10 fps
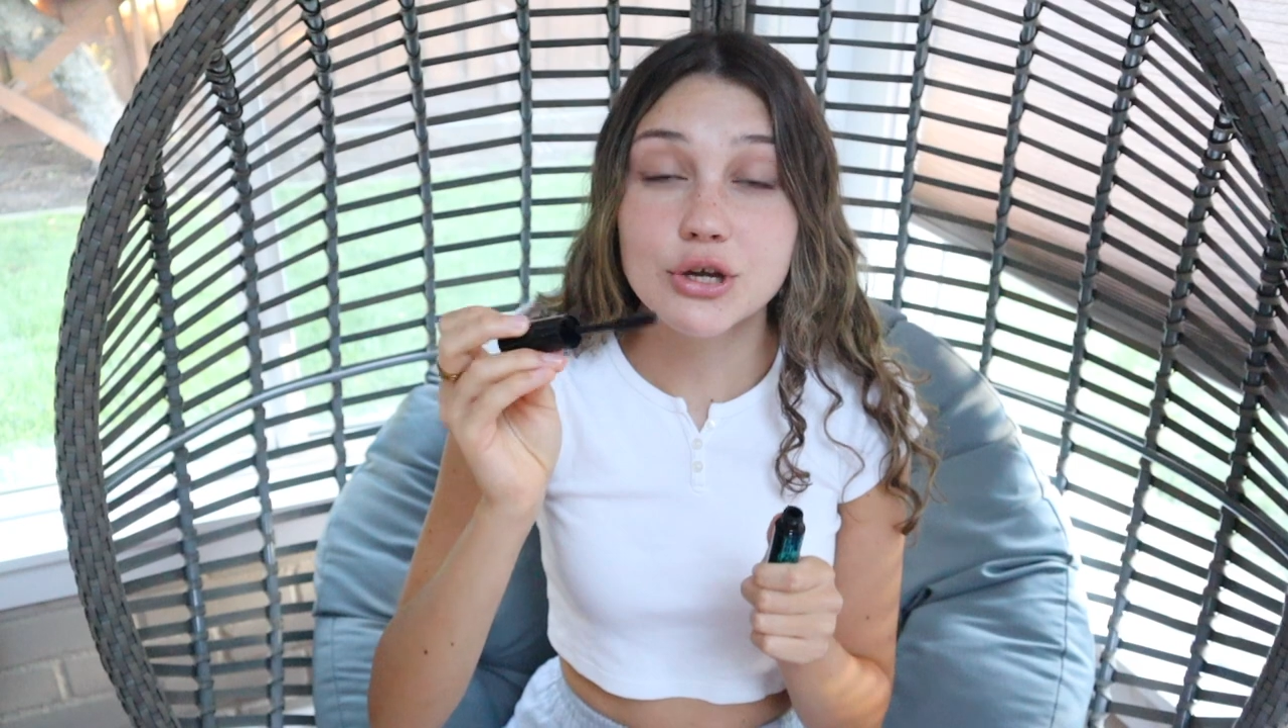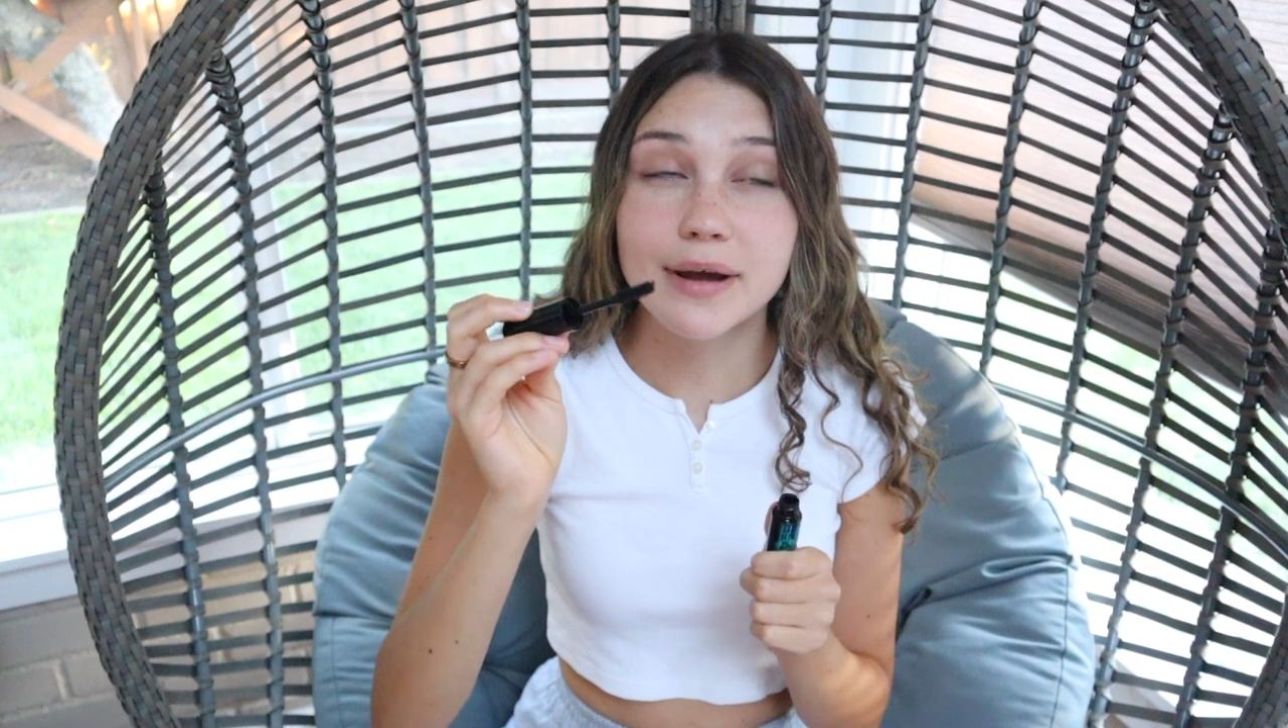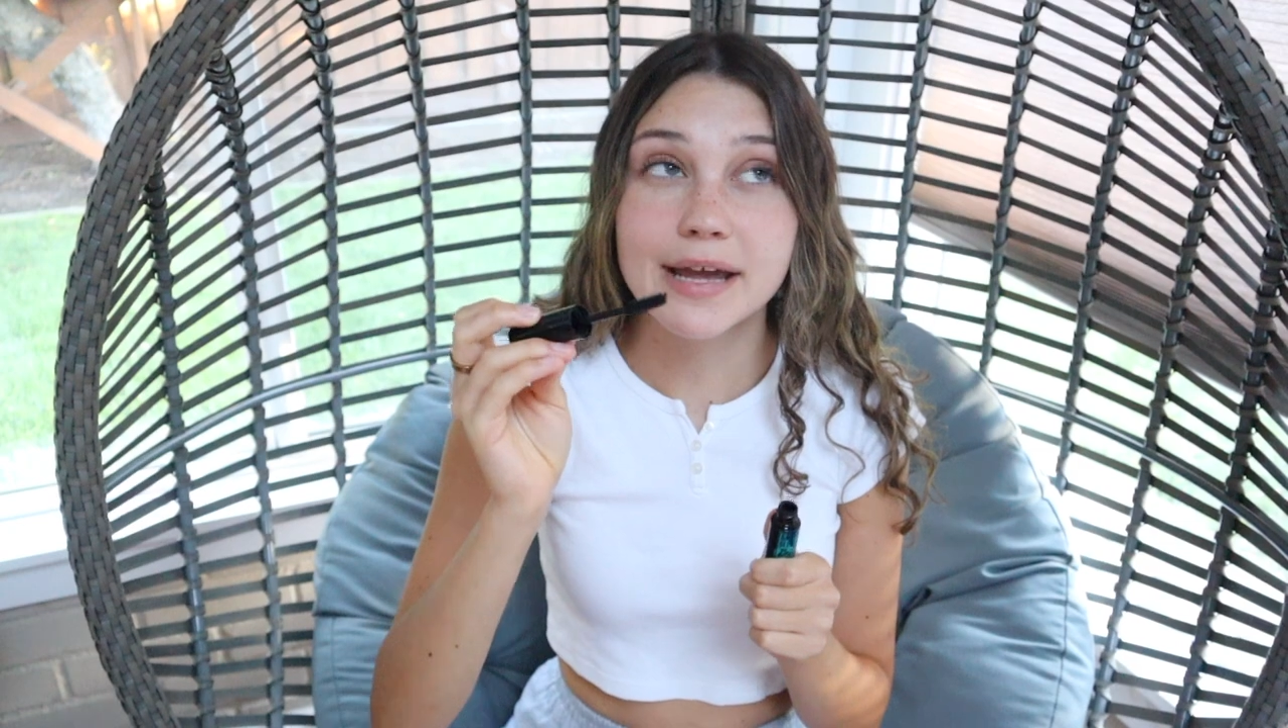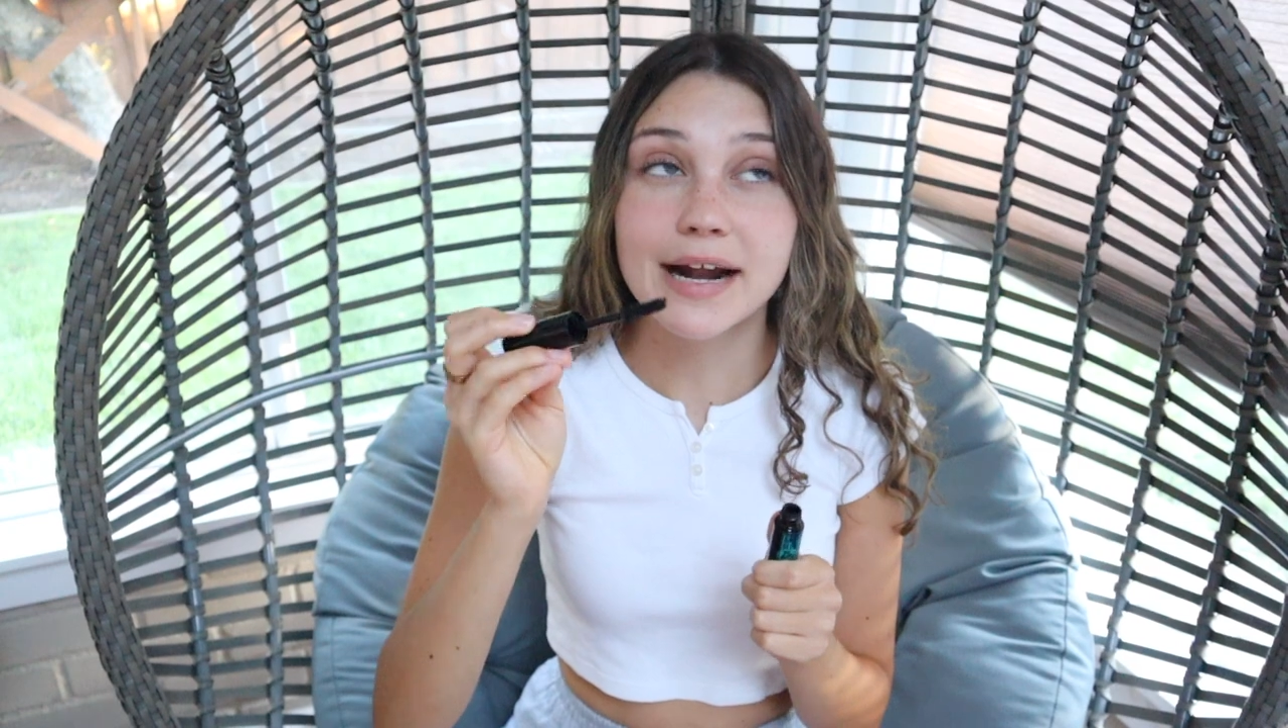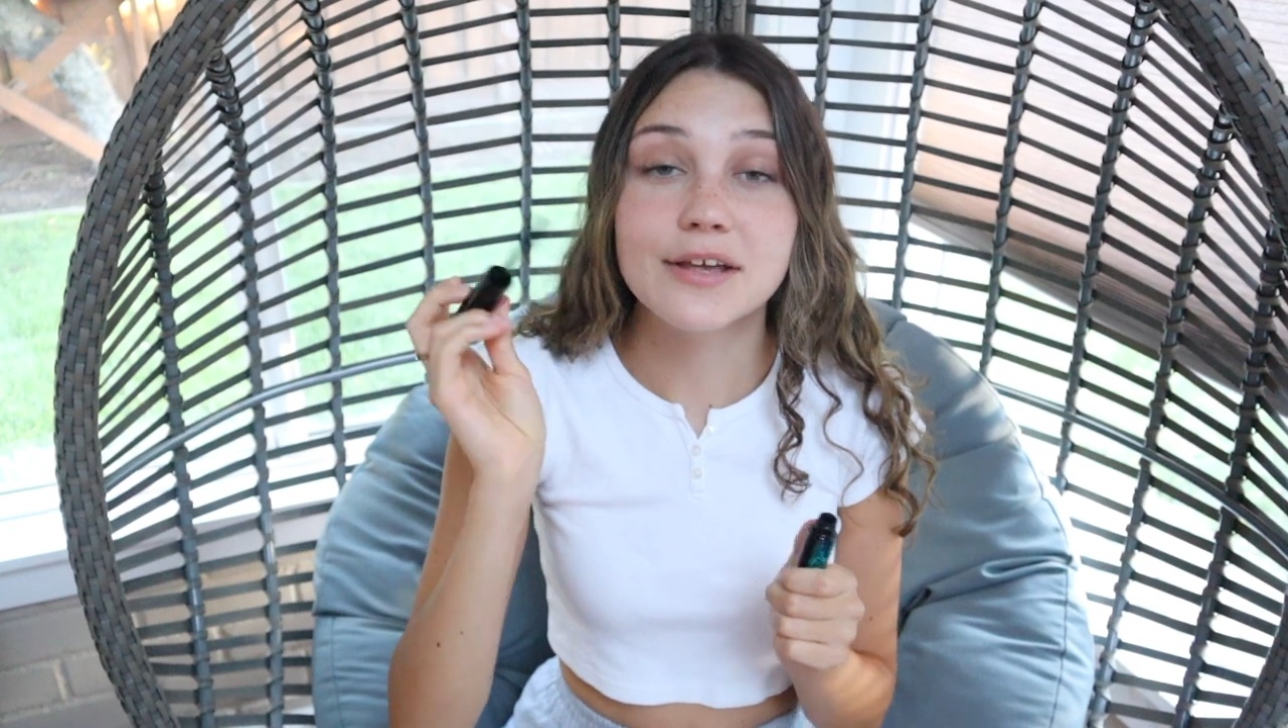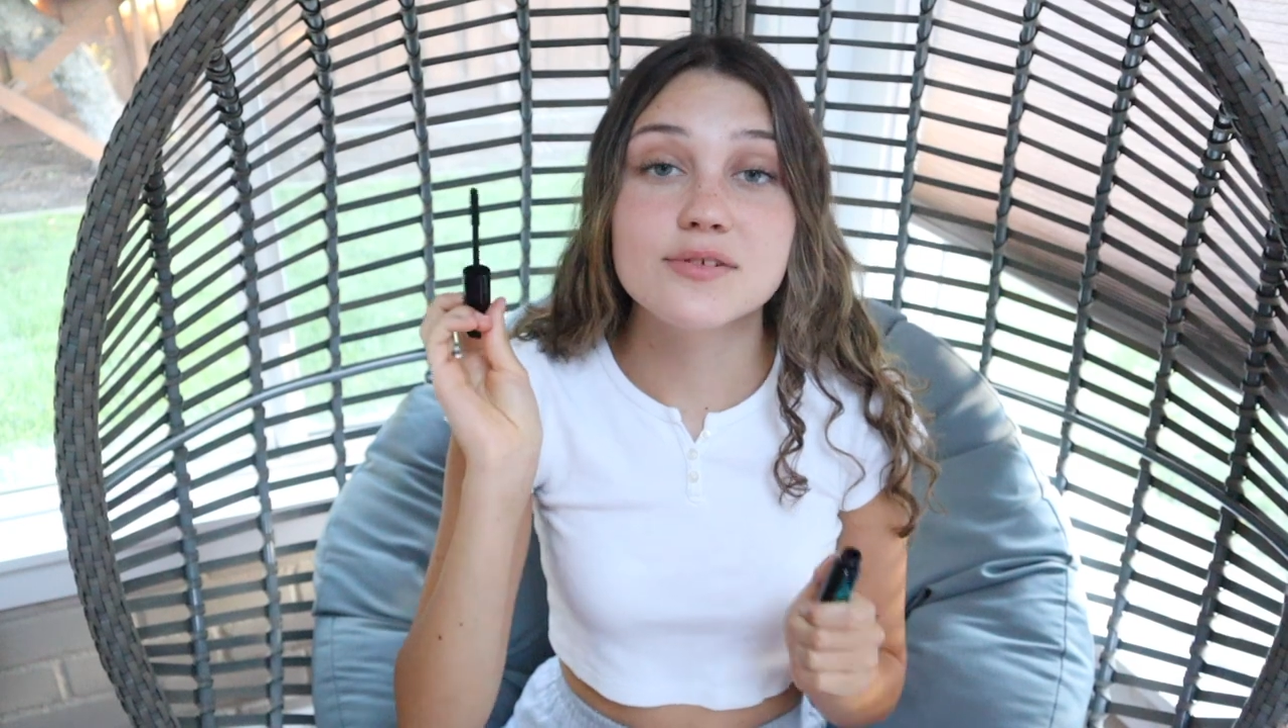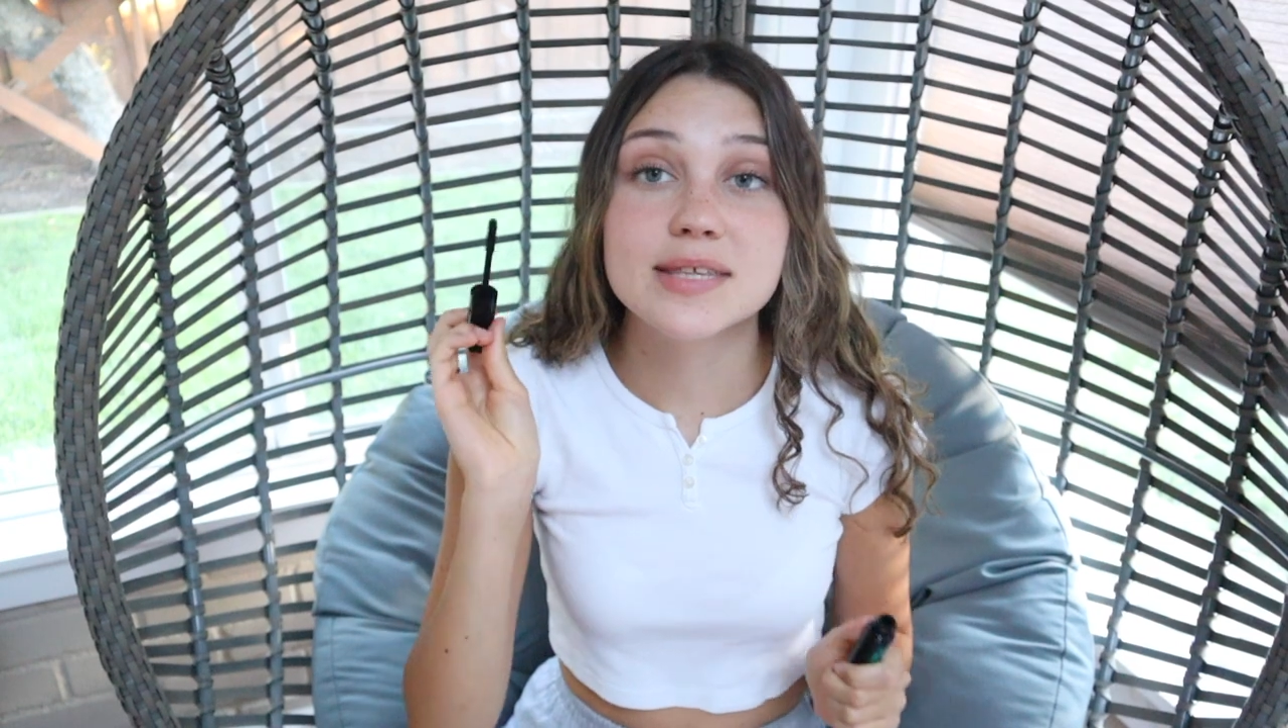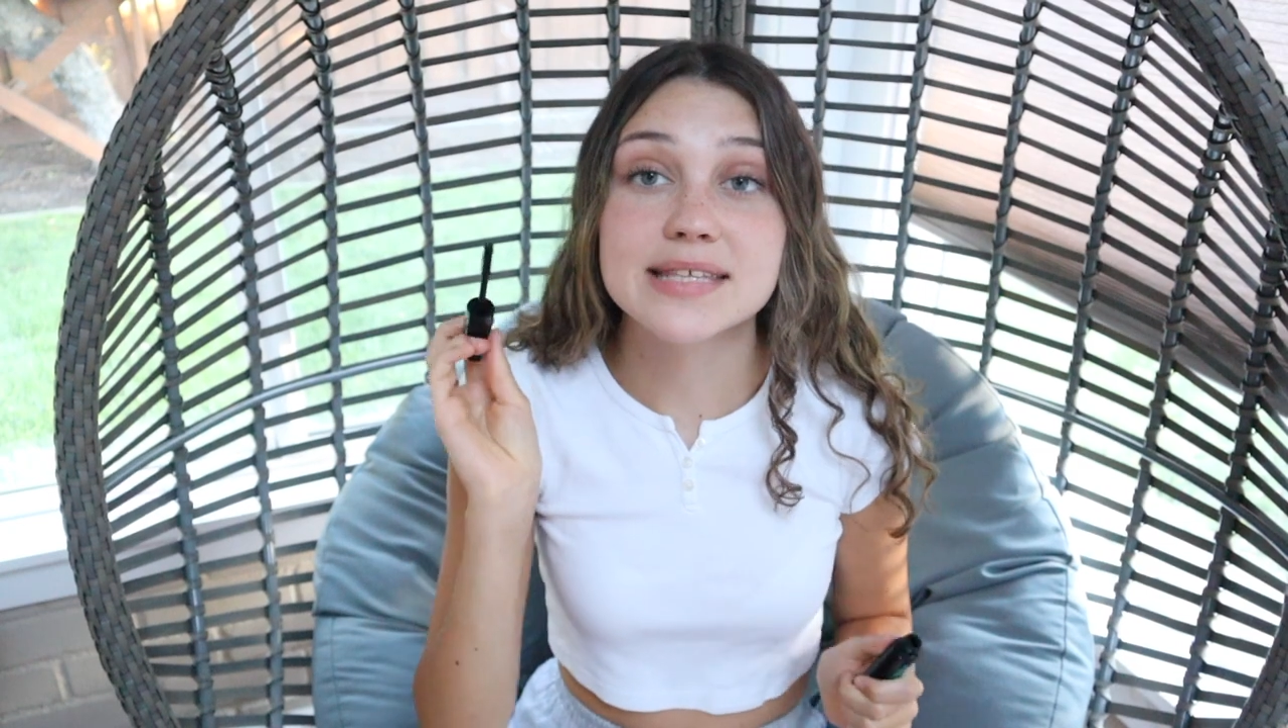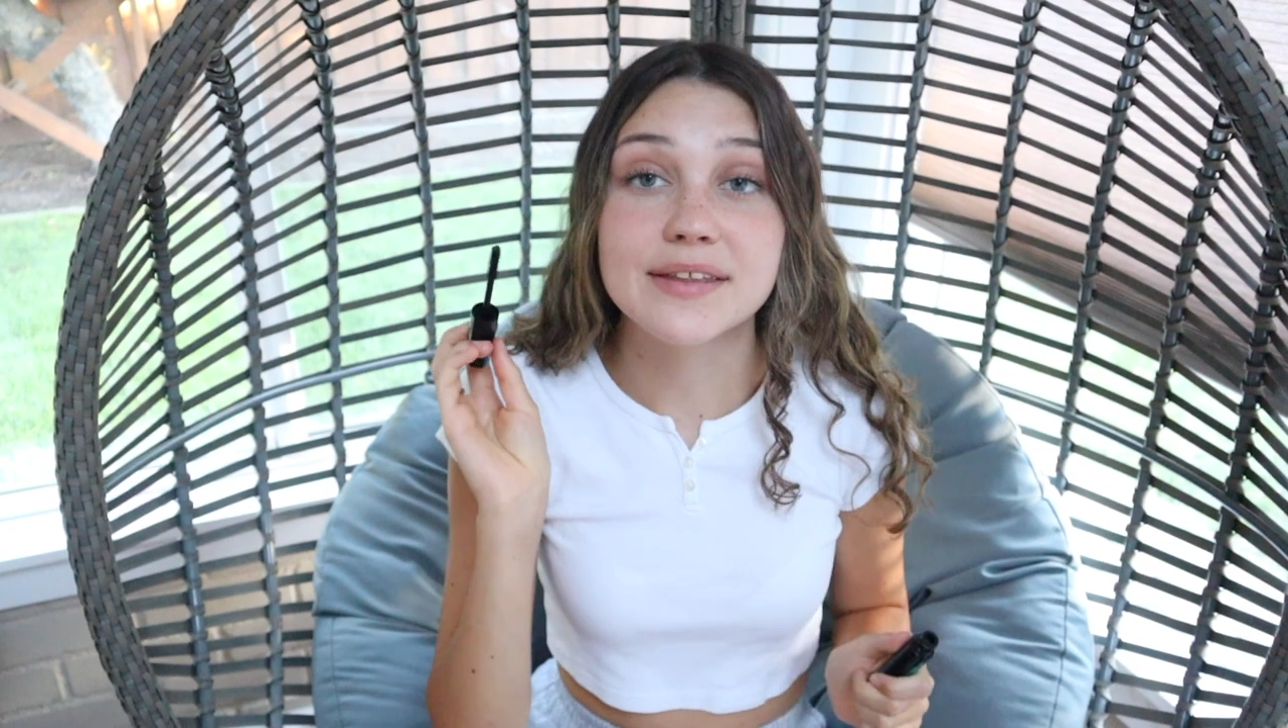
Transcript: great. I use this